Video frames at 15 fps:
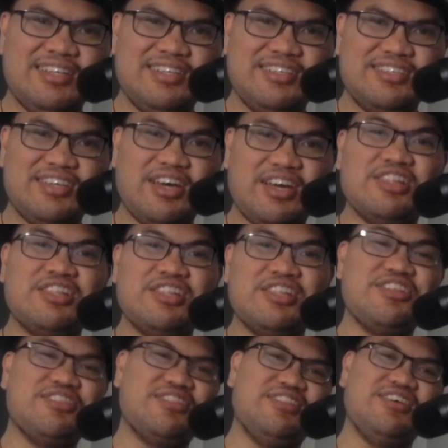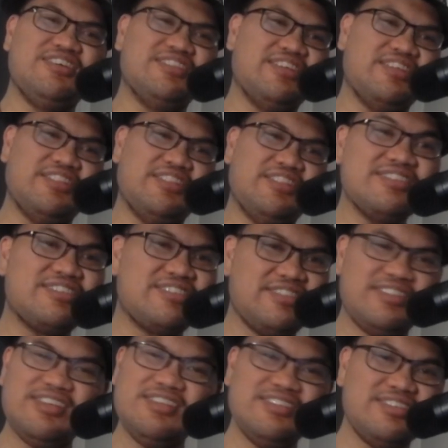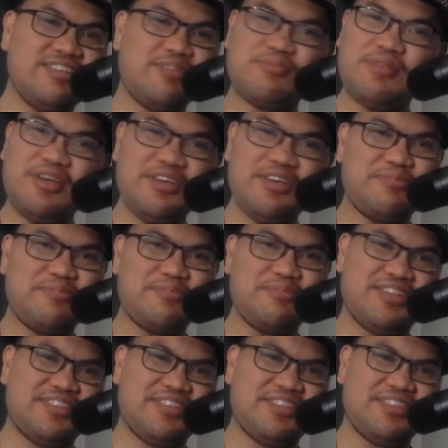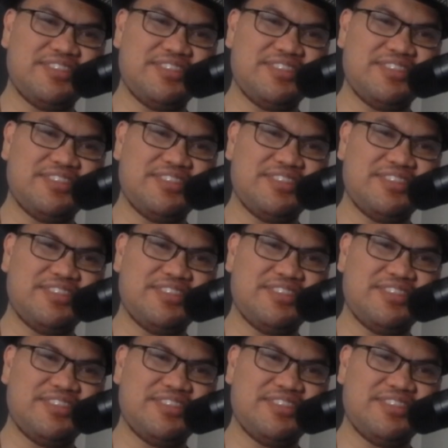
Yeah, Lin's not playing, man.